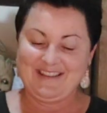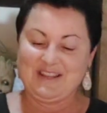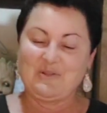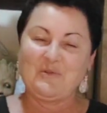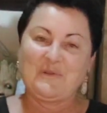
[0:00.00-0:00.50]

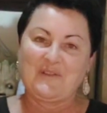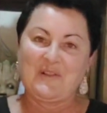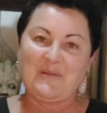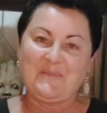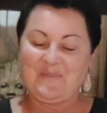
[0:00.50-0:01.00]
See what we've
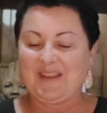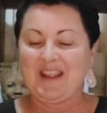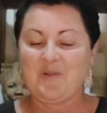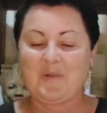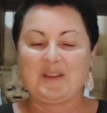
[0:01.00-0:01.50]
got.
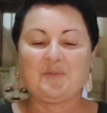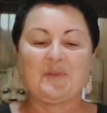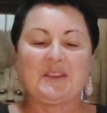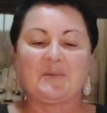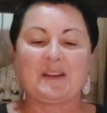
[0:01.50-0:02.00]
Can't wait to
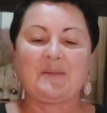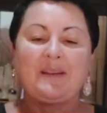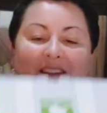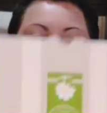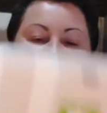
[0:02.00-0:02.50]
put this one
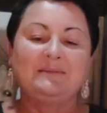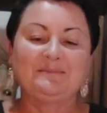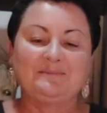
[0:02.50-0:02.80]
up actually.